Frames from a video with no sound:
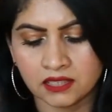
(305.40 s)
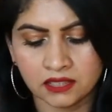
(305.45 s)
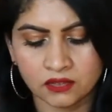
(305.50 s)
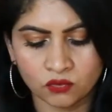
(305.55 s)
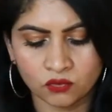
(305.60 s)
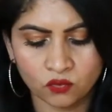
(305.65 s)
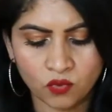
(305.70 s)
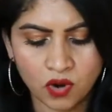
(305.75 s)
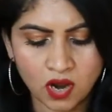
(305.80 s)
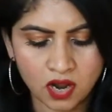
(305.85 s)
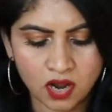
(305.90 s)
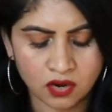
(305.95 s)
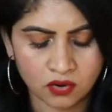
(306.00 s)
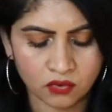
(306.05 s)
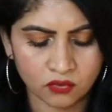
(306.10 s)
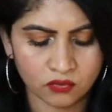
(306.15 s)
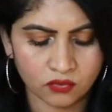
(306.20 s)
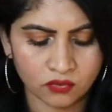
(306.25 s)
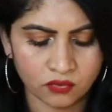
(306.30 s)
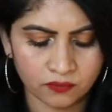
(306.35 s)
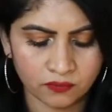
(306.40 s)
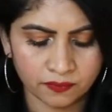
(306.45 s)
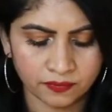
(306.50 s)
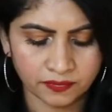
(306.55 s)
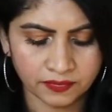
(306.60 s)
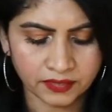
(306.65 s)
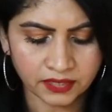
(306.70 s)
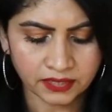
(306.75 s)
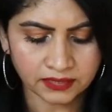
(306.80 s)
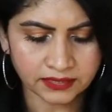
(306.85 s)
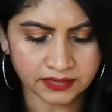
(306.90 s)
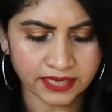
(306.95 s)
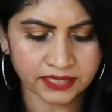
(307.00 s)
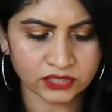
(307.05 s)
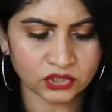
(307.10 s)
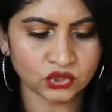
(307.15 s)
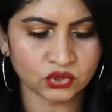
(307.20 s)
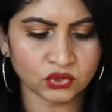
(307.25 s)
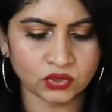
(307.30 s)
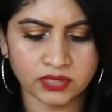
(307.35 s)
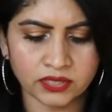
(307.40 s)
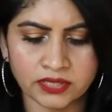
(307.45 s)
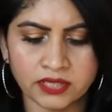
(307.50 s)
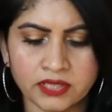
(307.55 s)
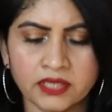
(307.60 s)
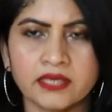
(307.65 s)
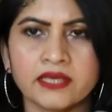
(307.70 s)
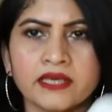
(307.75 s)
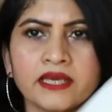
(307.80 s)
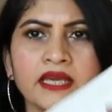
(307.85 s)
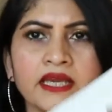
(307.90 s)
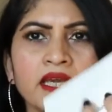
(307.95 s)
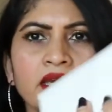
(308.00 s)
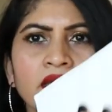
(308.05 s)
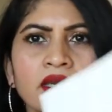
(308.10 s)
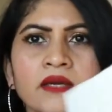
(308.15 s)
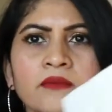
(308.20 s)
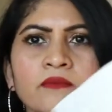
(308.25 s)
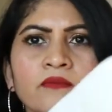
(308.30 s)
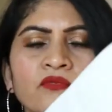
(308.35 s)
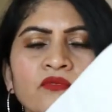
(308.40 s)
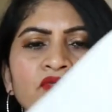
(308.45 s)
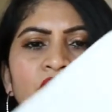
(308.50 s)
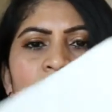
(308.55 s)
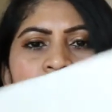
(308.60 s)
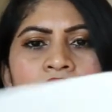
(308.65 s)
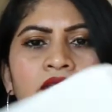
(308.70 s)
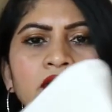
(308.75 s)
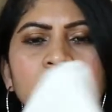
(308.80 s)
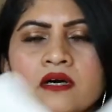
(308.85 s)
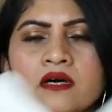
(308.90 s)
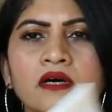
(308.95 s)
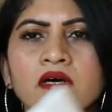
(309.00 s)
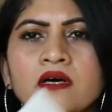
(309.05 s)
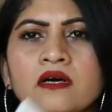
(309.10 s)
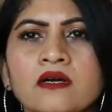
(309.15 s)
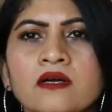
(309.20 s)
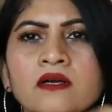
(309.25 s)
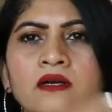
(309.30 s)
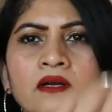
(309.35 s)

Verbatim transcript: wow this actually came with a